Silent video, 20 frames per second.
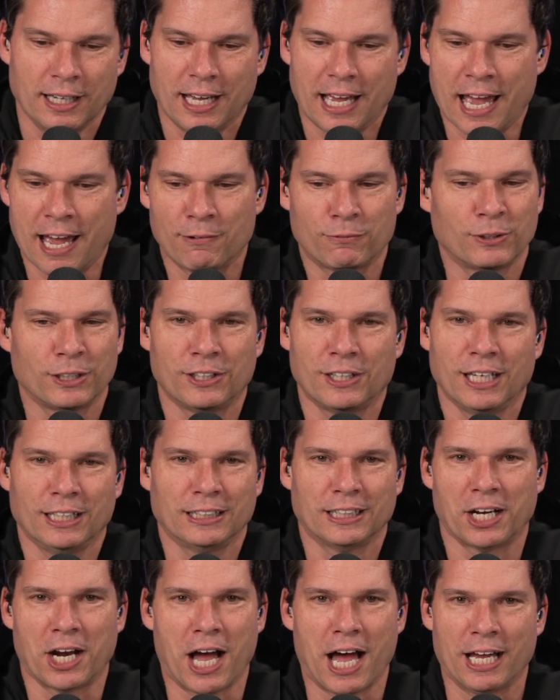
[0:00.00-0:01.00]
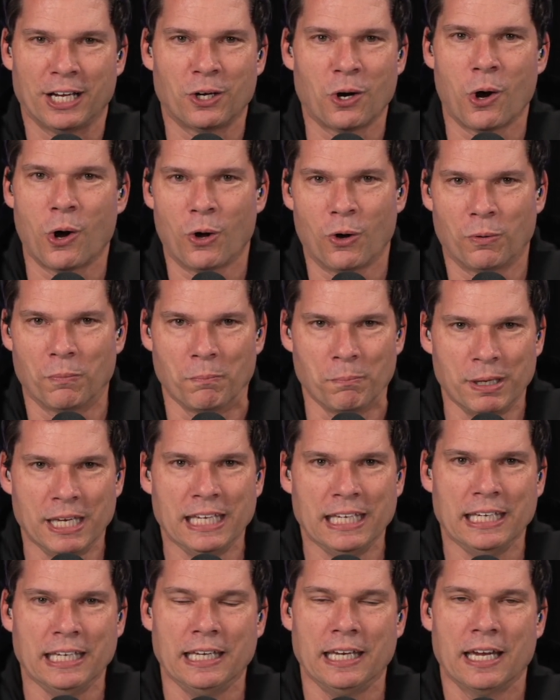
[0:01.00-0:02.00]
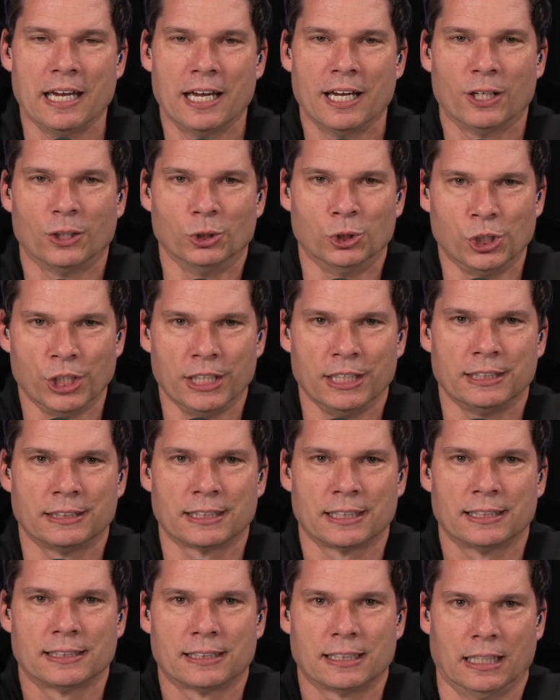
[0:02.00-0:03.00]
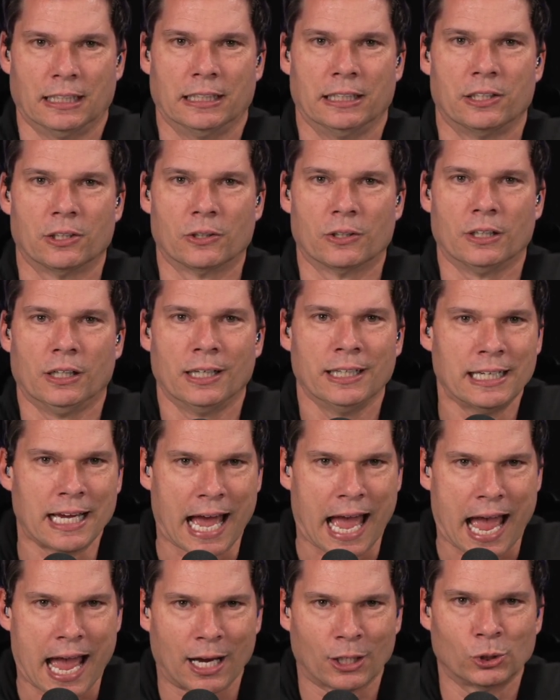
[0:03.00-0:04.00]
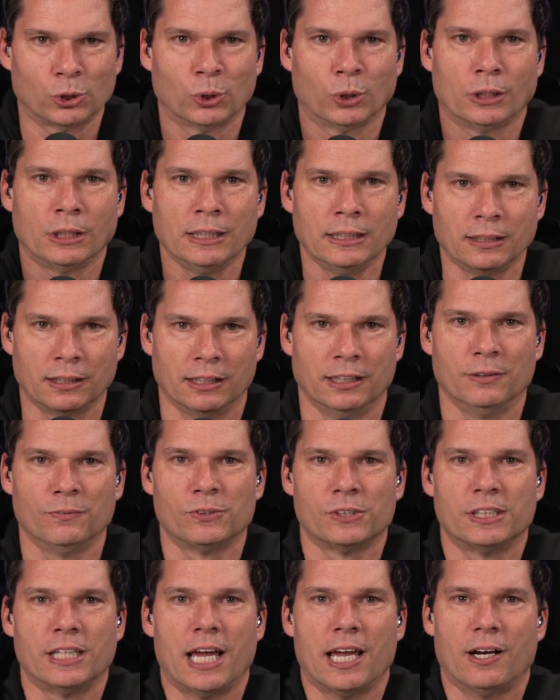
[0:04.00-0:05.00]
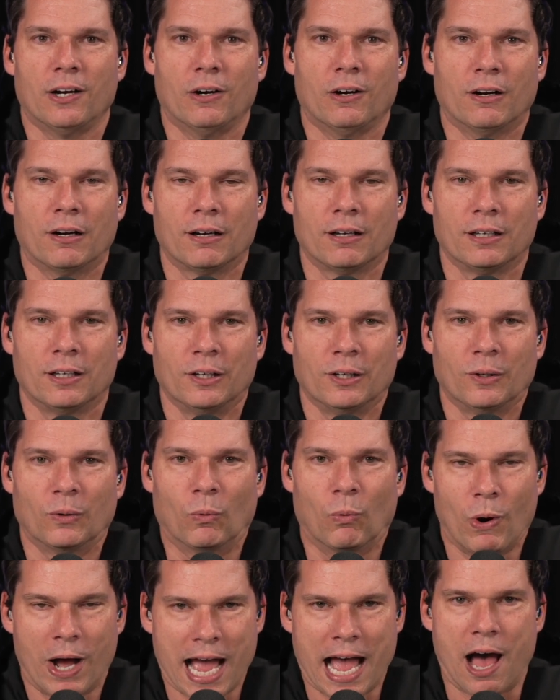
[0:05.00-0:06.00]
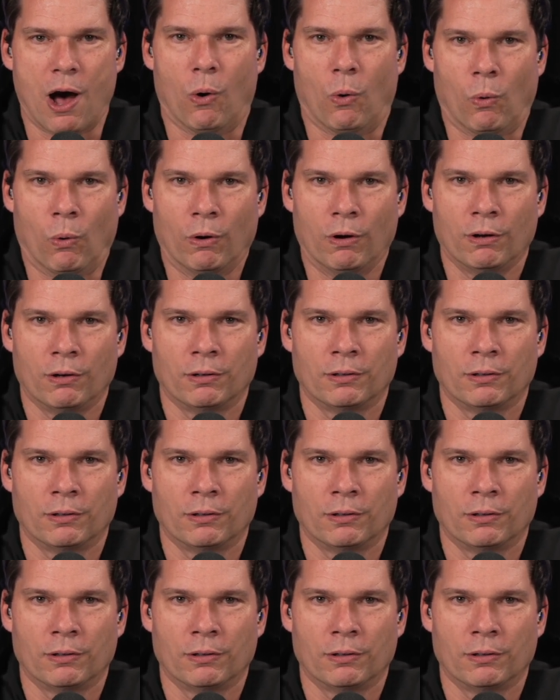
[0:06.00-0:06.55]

everything that I call me, Jesus literally actually lives there. Wow.